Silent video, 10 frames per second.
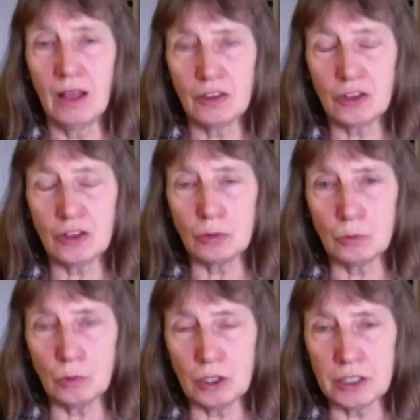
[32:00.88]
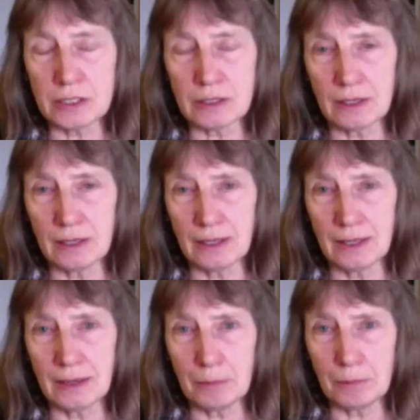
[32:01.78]
that would
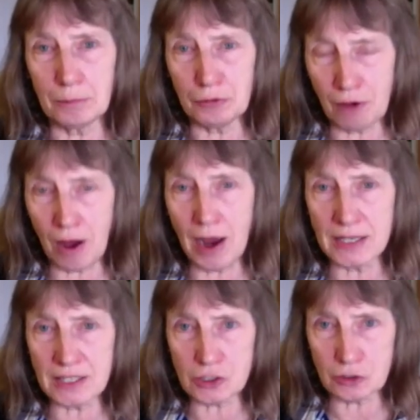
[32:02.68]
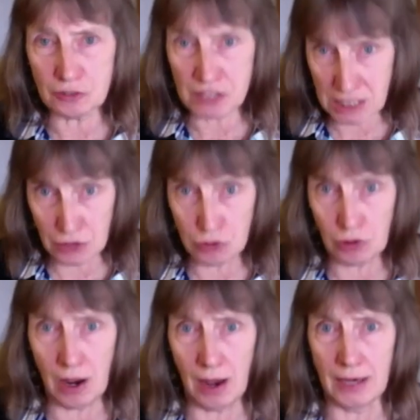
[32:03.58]
provide a sort of
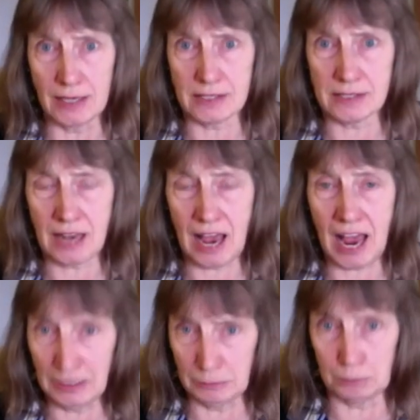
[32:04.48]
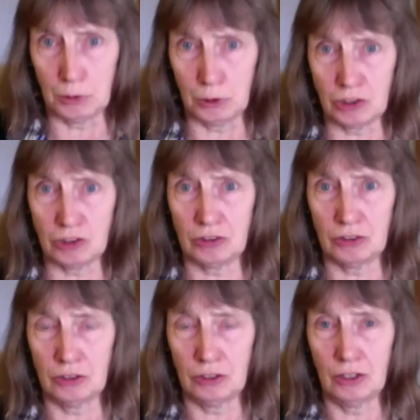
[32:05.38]
centralized output
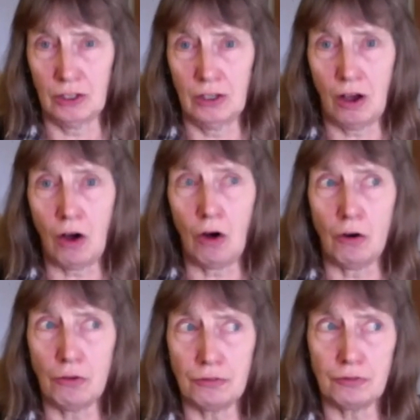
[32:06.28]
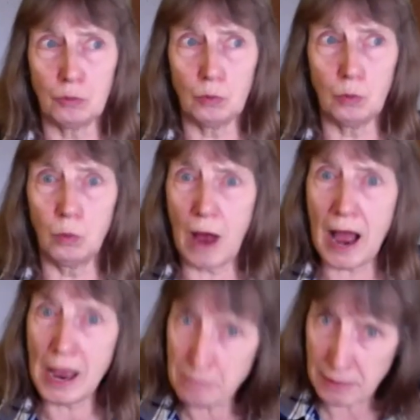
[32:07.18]
of
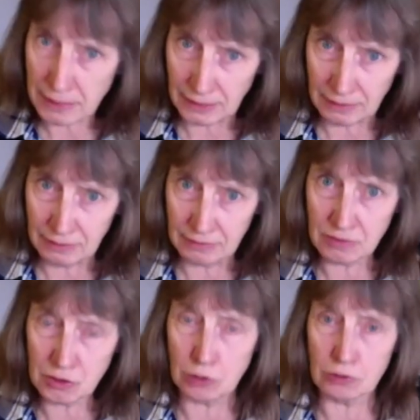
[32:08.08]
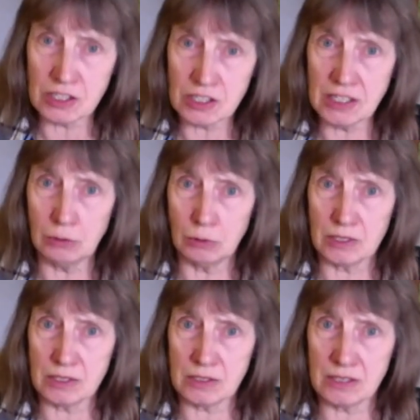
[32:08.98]
how many you know
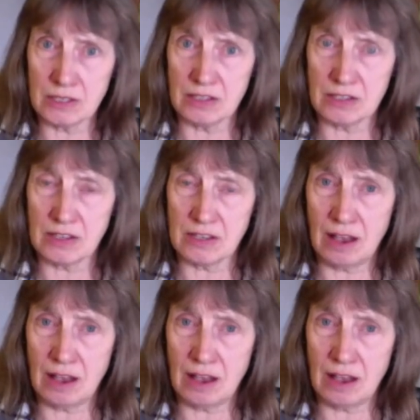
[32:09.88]
sequences